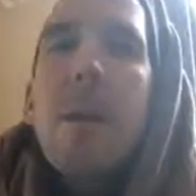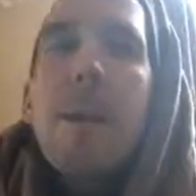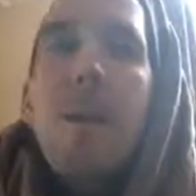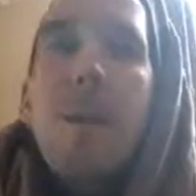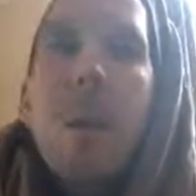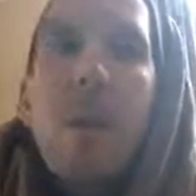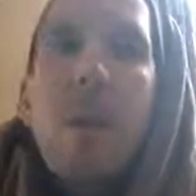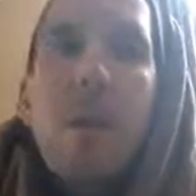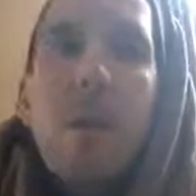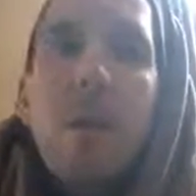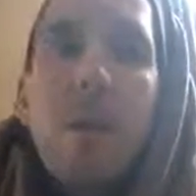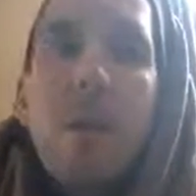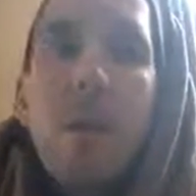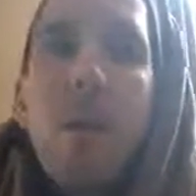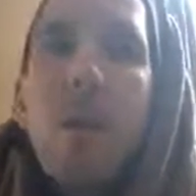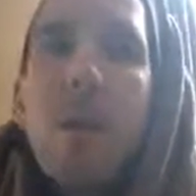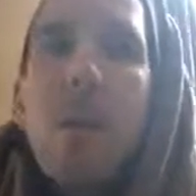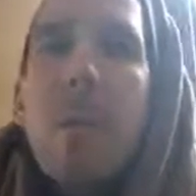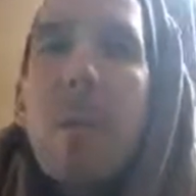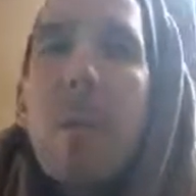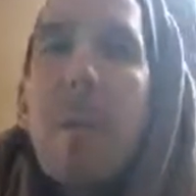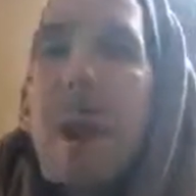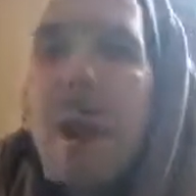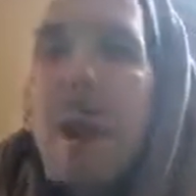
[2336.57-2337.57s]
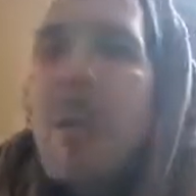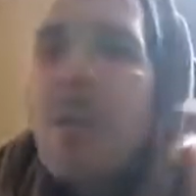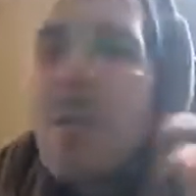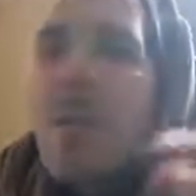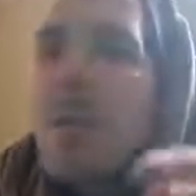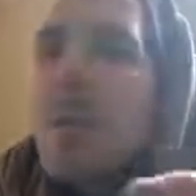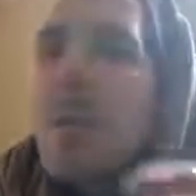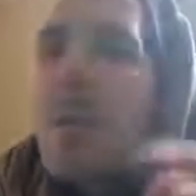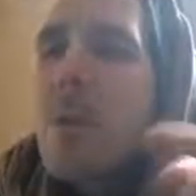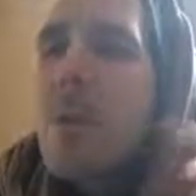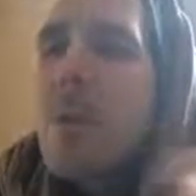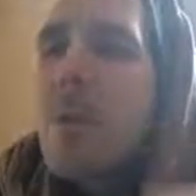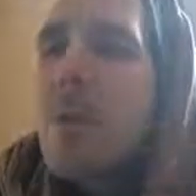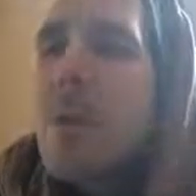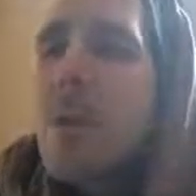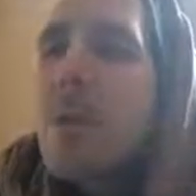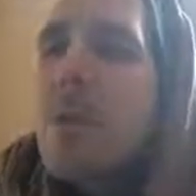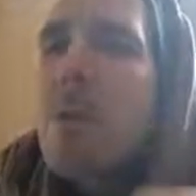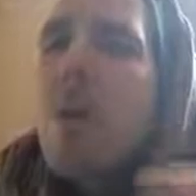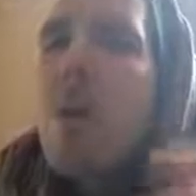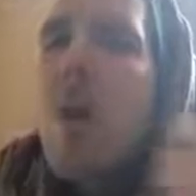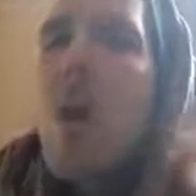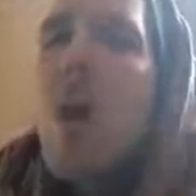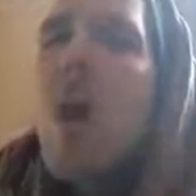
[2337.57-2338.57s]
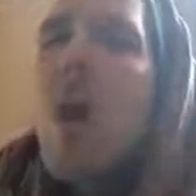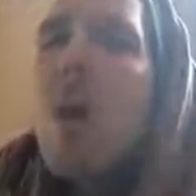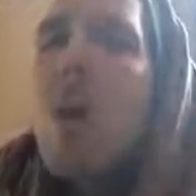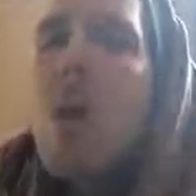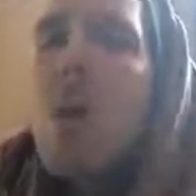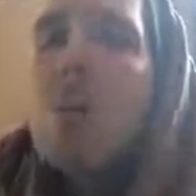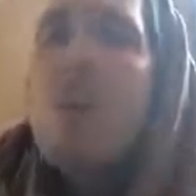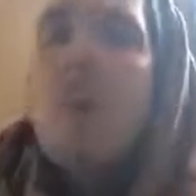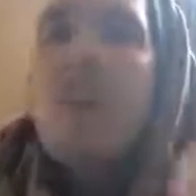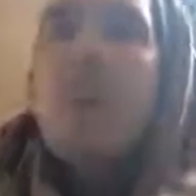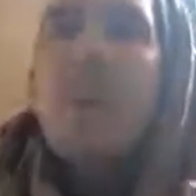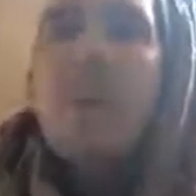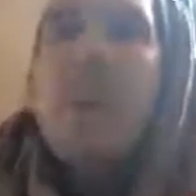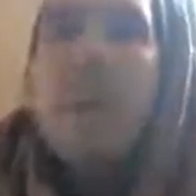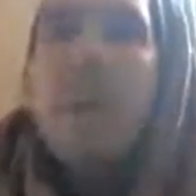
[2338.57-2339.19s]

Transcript: but you must respond.